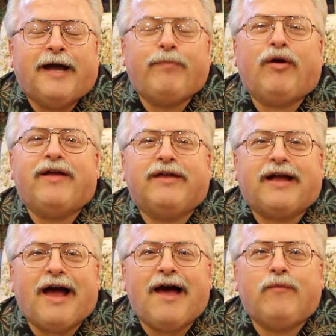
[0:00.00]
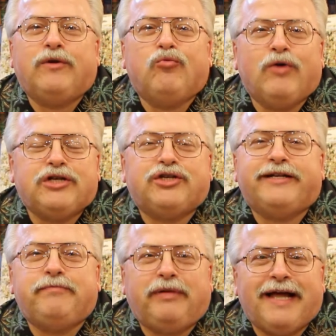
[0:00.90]
I pray that God would
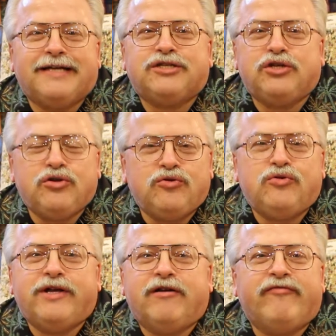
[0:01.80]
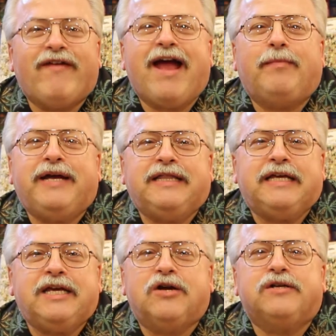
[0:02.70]
richly bless you and your family in
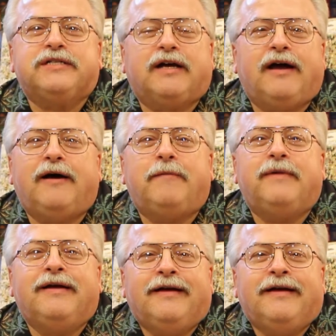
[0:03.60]
the years to come